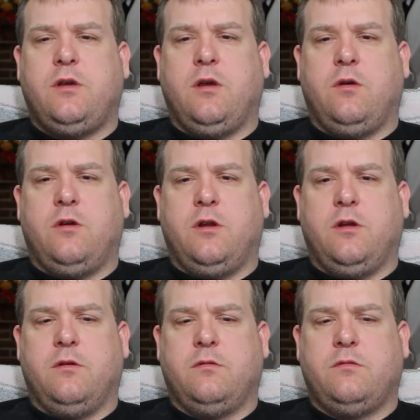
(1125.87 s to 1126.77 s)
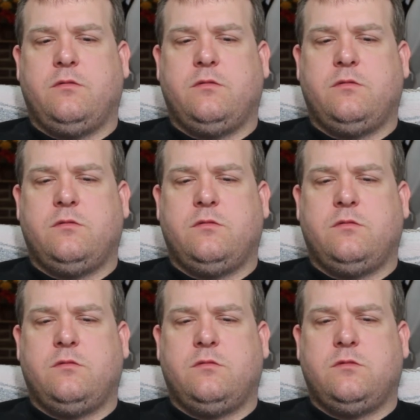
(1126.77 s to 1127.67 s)
and
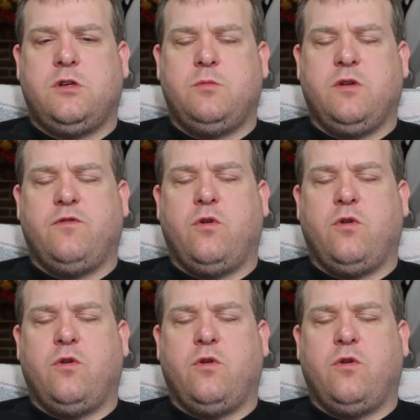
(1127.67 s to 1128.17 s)
so I'm looking